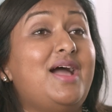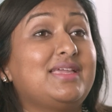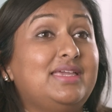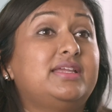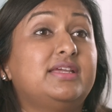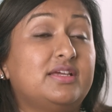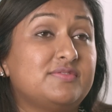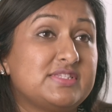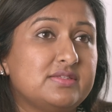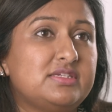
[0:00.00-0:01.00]
not getting
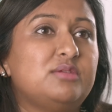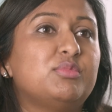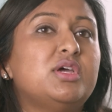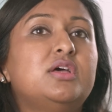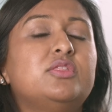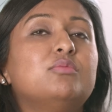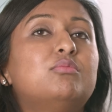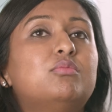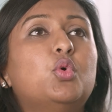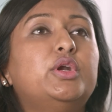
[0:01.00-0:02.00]
enough sleep, the
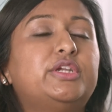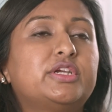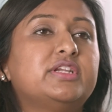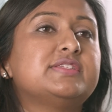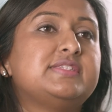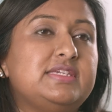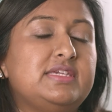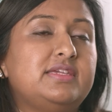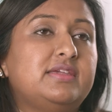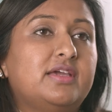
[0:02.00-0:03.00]
more you're going to
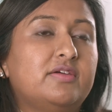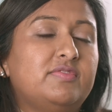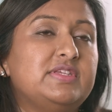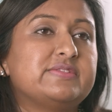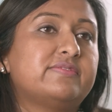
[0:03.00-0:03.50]
see of these